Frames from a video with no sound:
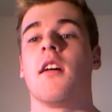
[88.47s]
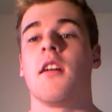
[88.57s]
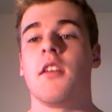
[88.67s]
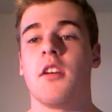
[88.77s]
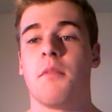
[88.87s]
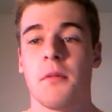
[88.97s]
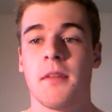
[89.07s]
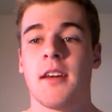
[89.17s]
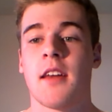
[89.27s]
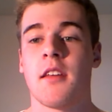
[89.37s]
You put
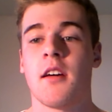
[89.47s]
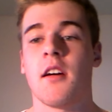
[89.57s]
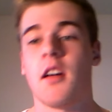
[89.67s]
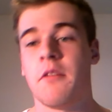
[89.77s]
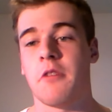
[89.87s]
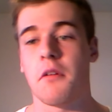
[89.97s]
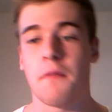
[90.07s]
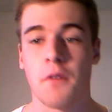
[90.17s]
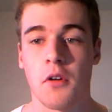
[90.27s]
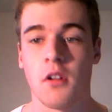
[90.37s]
them together and you've got a
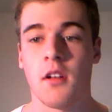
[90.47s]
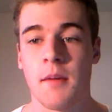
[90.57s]
full